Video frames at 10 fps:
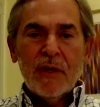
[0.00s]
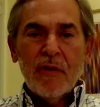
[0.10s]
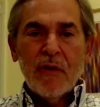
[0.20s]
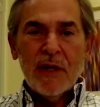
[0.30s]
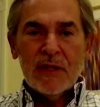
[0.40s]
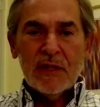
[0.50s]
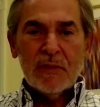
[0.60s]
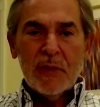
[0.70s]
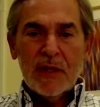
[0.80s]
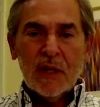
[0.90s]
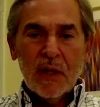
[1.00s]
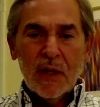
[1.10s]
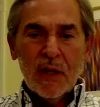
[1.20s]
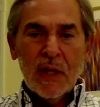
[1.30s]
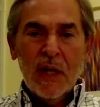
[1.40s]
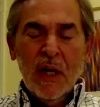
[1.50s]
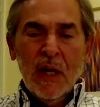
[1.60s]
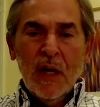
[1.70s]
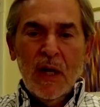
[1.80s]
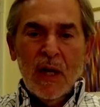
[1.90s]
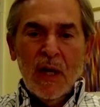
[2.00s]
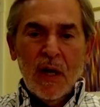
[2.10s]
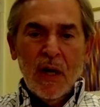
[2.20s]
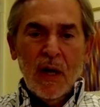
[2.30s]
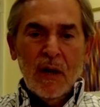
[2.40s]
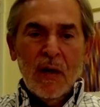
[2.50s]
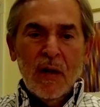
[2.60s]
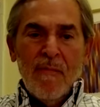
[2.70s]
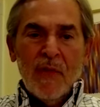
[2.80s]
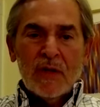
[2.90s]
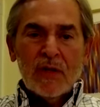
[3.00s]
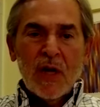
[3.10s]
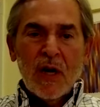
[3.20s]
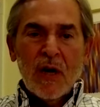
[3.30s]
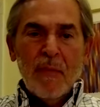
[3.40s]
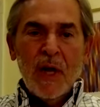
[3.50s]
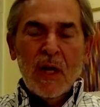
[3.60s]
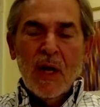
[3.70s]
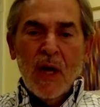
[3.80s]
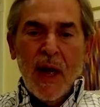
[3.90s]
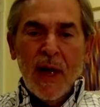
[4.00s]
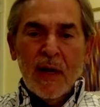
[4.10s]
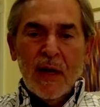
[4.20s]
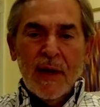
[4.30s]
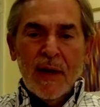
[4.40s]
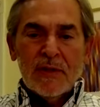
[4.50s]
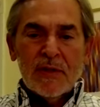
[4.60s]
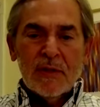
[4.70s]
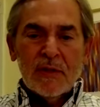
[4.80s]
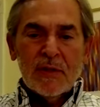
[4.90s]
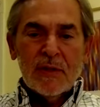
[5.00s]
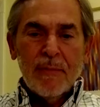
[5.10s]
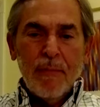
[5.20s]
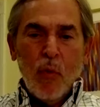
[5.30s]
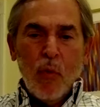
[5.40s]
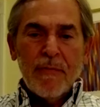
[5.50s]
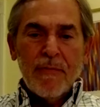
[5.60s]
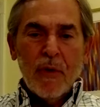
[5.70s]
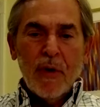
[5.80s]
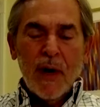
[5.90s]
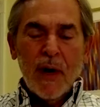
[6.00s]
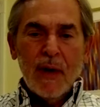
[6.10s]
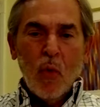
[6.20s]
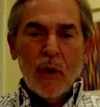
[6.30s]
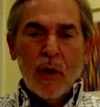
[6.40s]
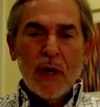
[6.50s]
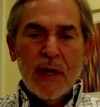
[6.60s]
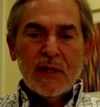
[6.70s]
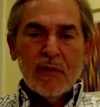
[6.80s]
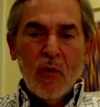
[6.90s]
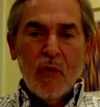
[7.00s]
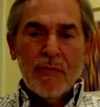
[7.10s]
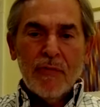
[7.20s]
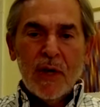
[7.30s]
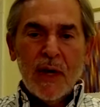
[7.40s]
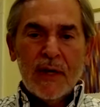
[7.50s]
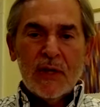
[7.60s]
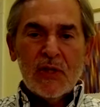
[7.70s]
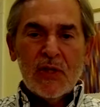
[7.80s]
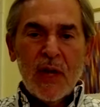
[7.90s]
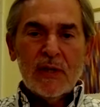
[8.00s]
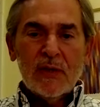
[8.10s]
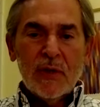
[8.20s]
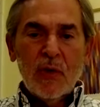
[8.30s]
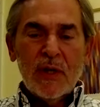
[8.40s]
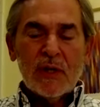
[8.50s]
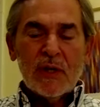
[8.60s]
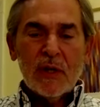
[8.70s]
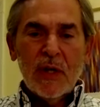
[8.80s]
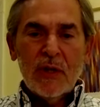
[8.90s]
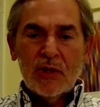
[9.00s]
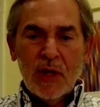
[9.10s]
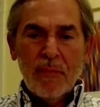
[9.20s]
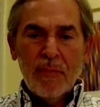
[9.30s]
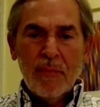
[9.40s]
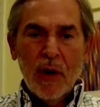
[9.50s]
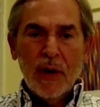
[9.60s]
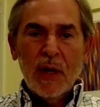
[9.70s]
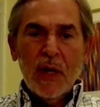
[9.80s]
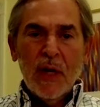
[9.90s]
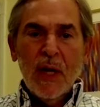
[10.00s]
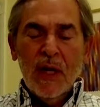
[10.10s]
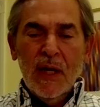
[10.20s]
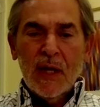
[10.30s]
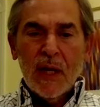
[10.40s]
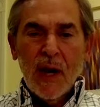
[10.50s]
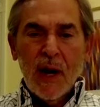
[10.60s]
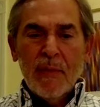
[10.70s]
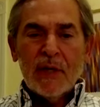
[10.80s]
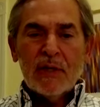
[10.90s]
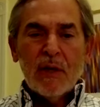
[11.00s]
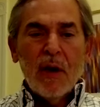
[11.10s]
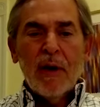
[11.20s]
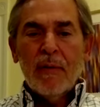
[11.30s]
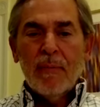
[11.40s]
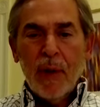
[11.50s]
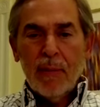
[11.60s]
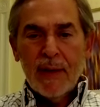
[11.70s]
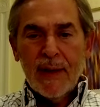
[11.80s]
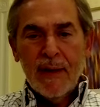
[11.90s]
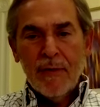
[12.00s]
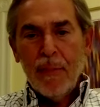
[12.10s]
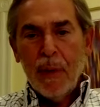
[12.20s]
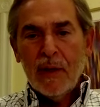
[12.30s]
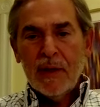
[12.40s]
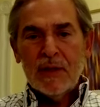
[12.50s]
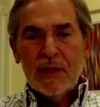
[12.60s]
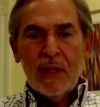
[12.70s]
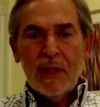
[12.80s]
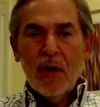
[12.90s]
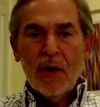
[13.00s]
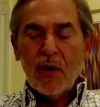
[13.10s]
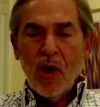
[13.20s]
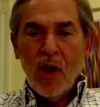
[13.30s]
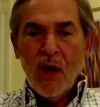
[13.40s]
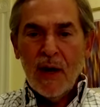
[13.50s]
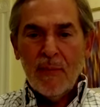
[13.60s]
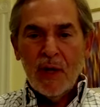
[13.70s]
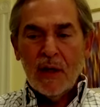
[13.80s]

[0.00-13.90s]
crisis particularly, there's going to be a support for an organizing role for the United States, for U.S. leadership on economics, on public health policy, on climate,